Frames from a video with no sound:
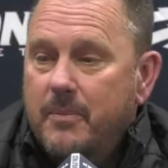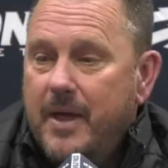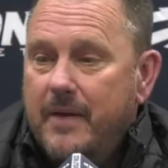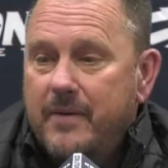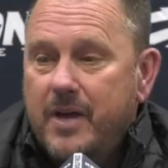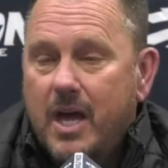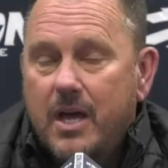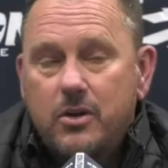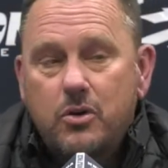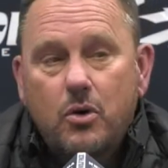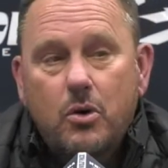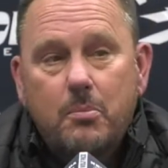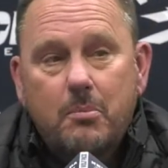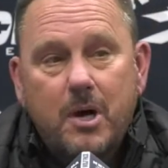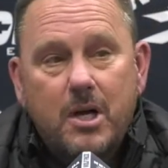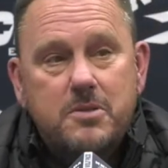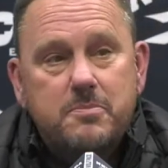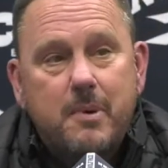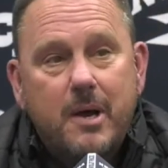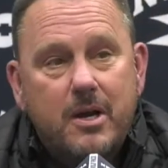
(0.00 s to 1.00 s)
they've got to do a
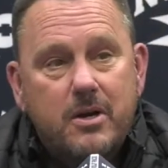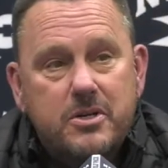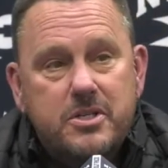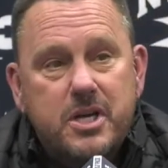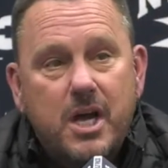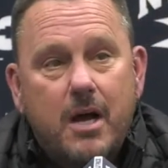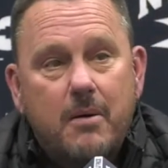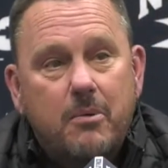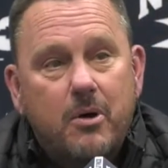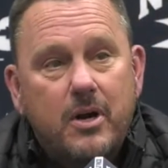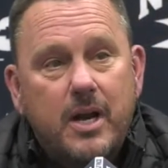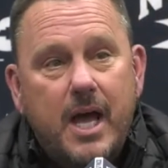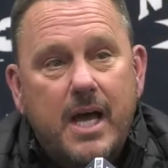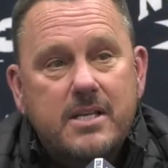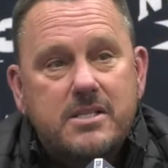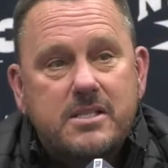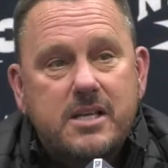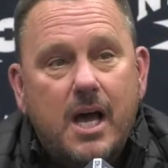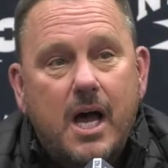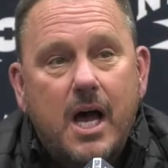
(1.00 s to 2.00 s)
much better job on
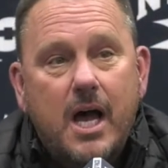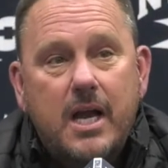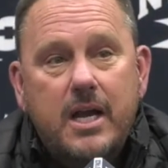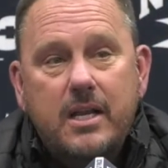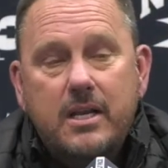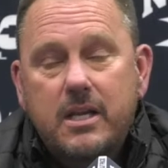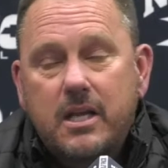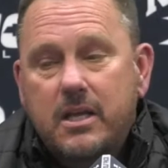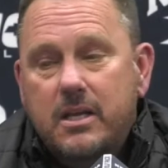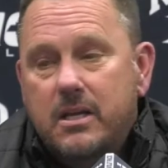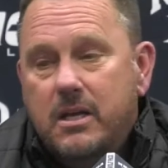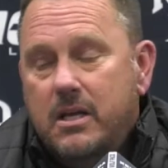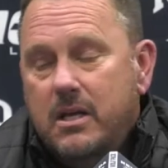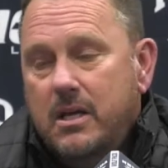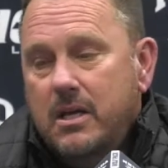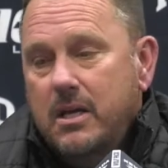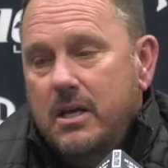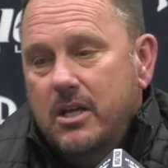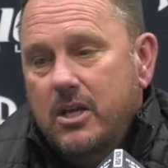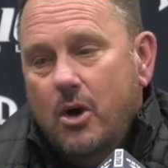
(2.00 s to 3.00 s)
that side. And then
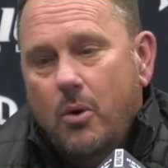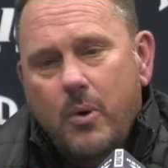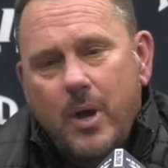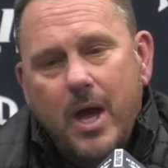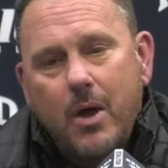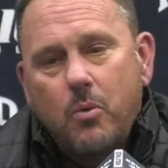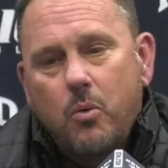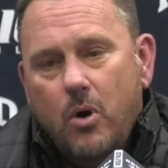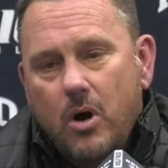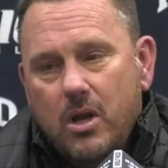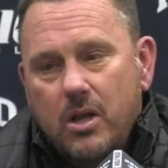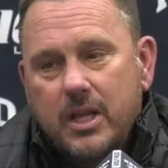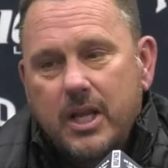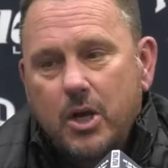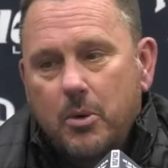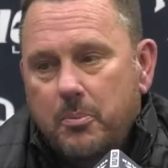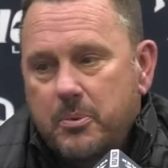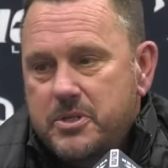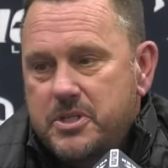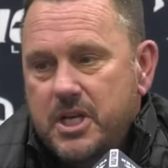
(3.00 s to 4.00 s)
we had 1
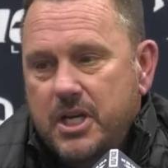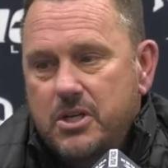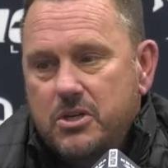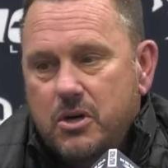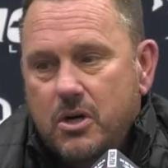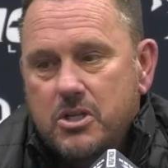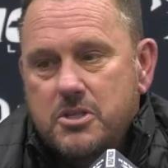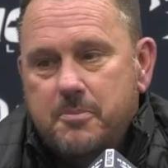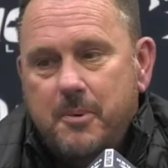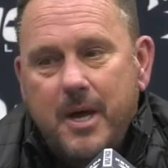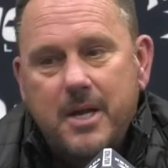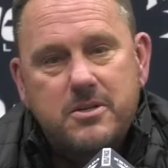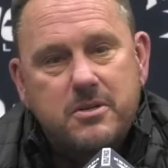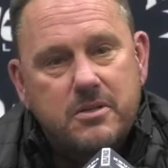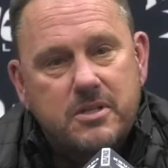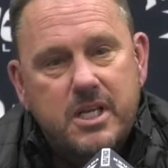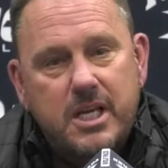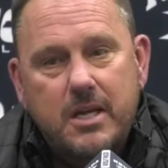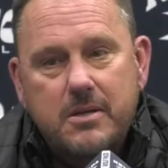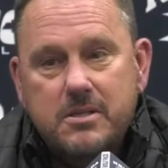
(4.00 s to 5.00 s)
illegal procedure on
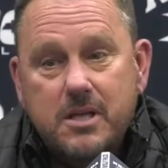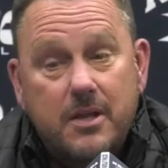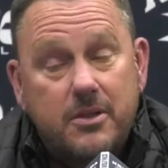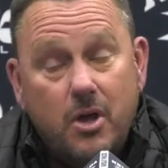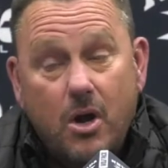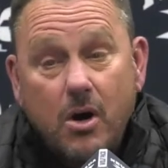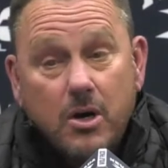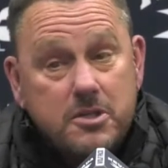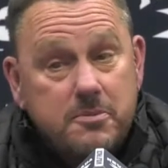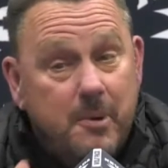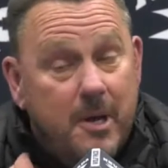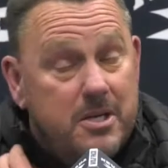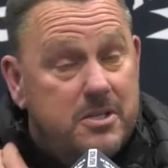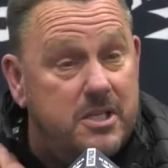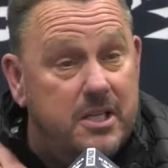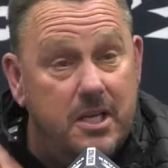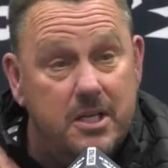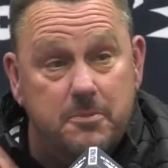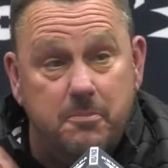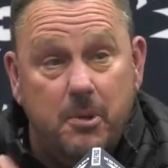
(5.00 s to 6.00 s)
special teams. I thought our
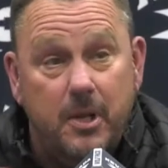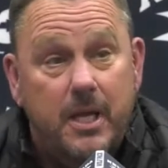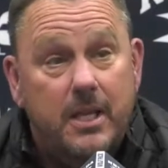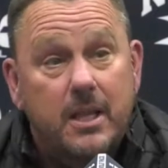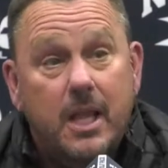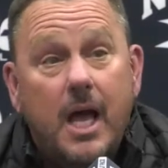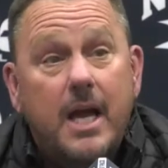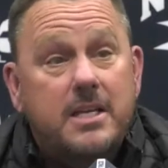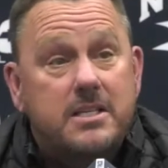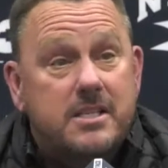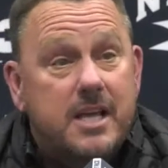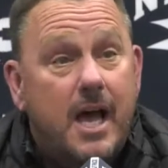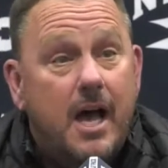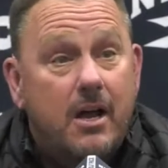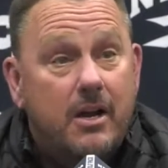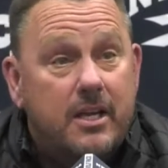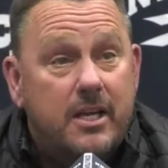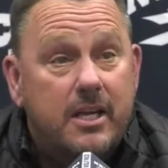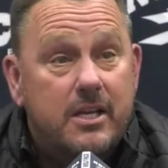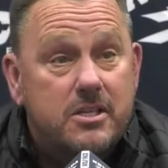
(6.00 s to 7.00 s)
special teams played lights
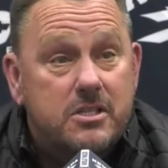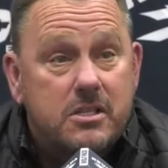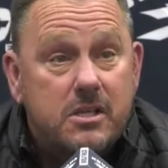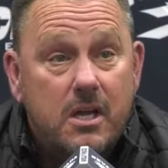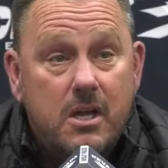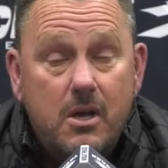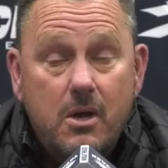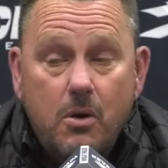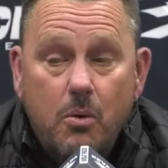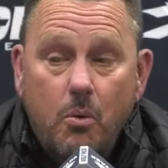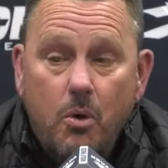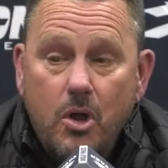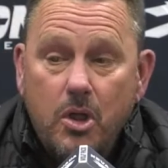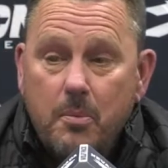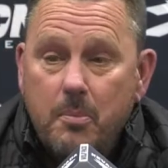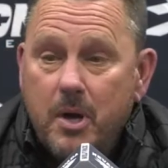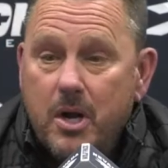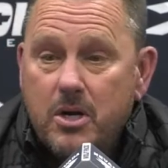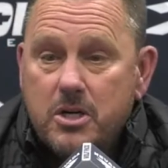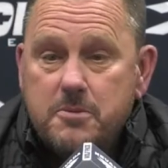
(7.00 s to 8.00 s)
out against one
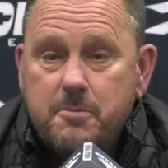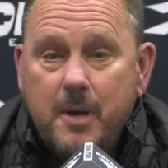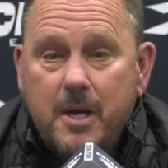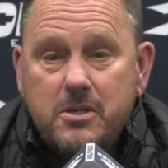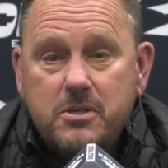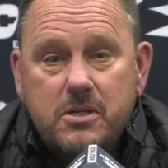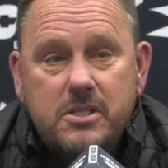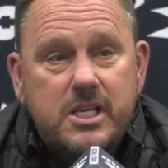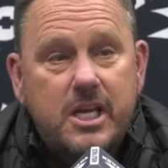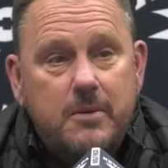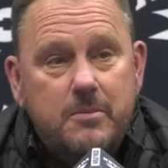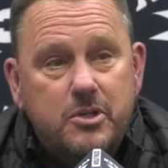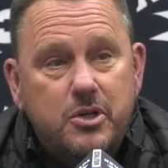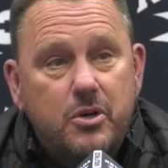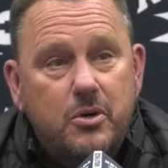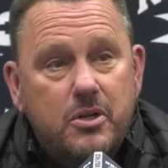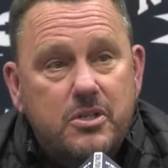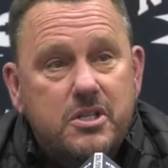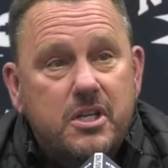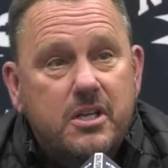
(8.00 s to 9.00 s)
of the better special teams
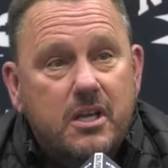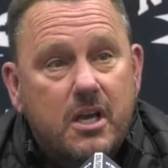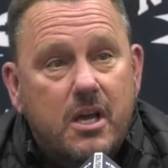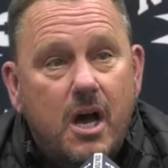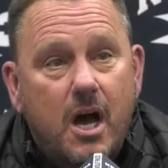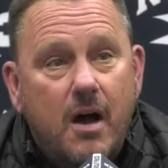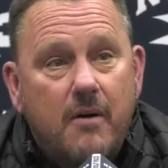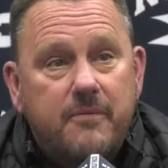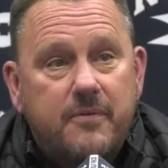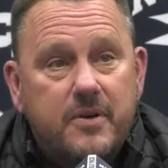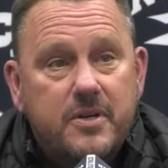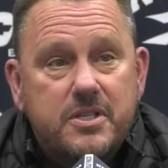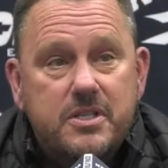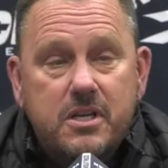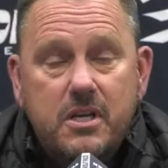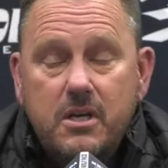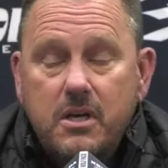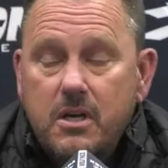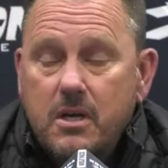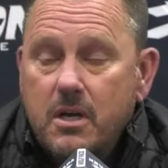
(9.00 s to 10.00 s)
units in the
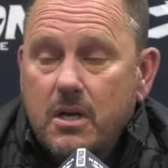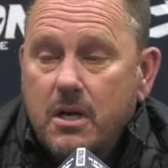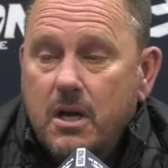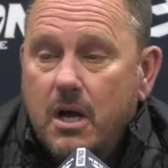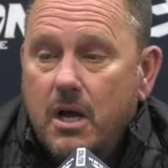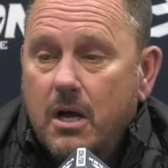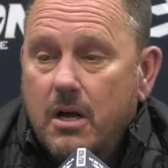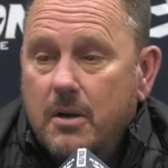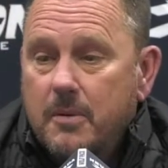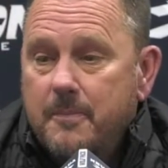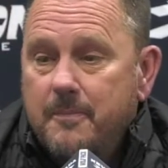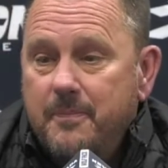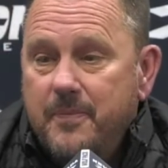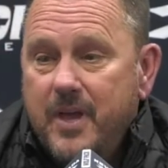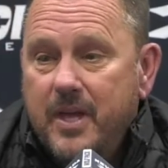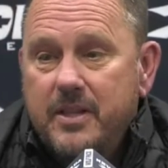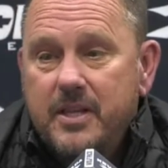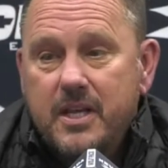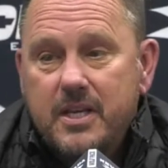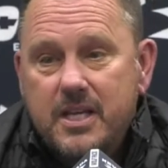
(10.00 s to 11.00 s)
conference.
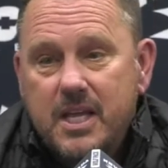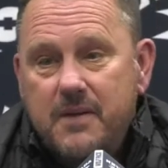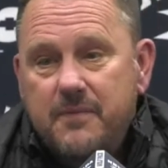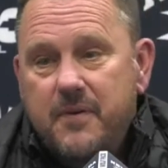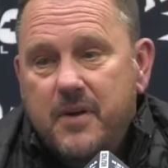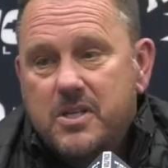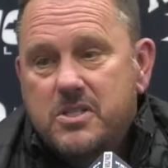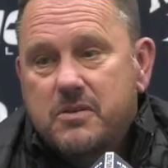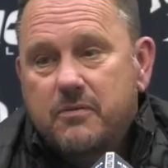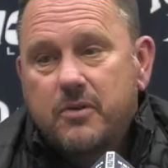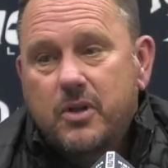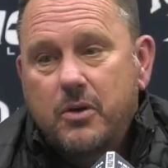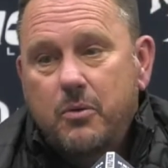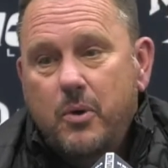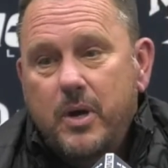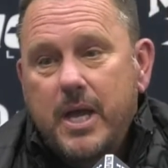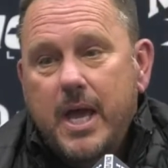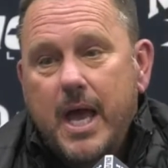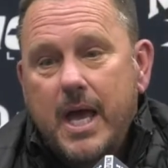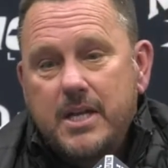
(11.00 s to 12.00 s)
And then defensively,
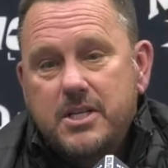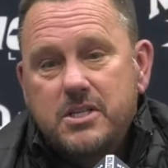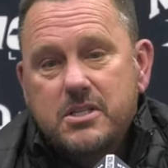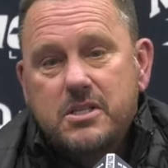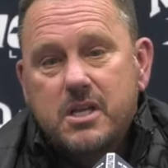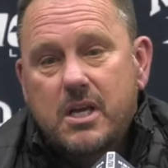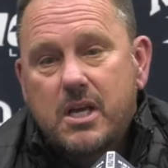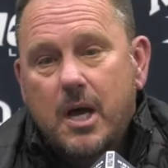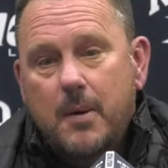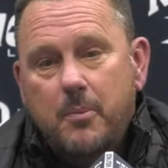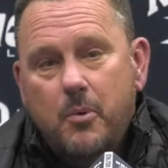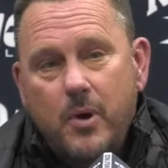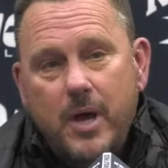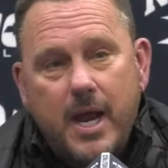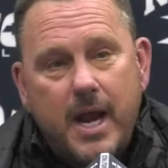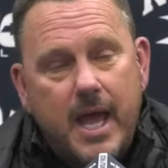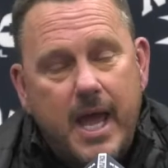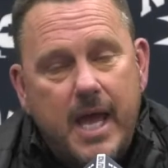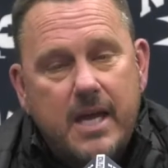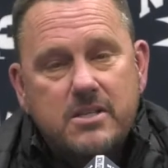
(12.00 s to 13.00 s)
we had just a couple.
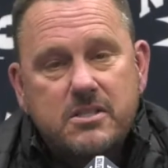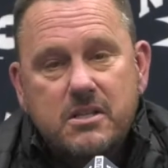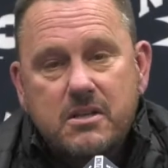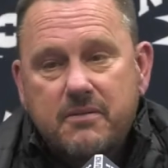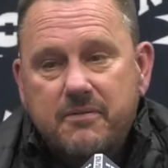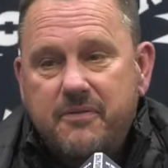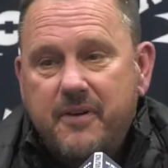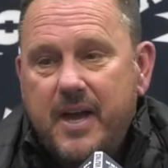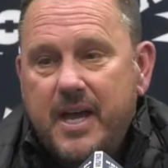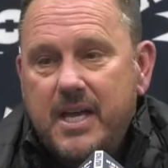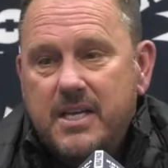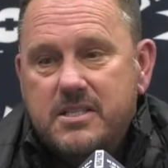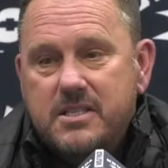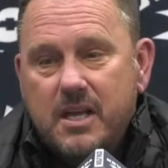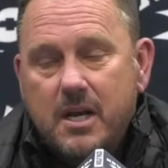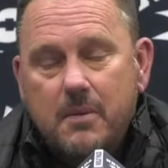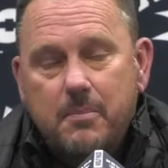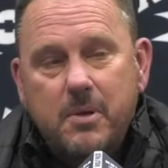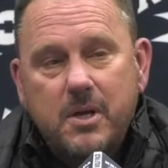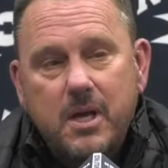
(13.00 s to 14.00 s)
We had hands to the
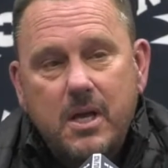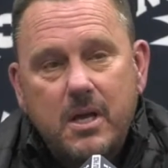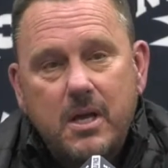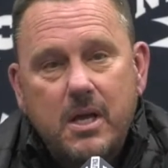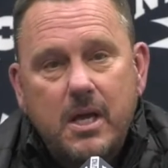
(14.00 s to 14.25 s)
face and